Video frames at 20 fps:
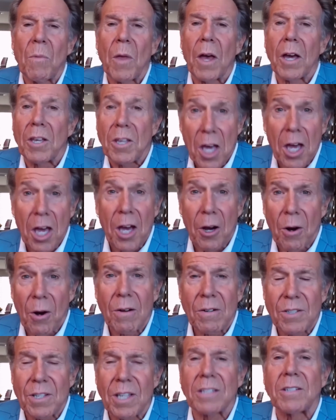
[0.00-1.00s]
a year,
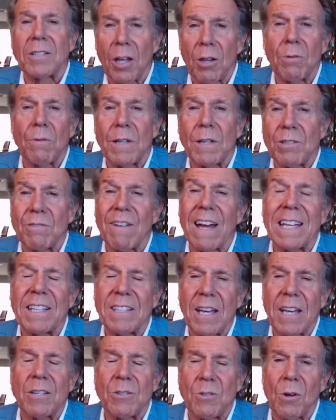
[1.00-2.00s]
63 straight
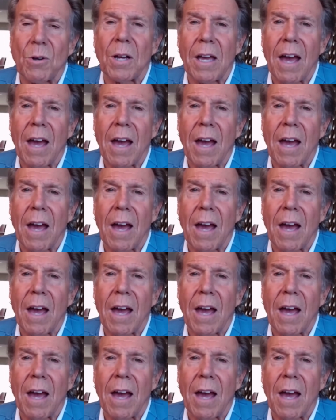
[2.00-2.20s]
days on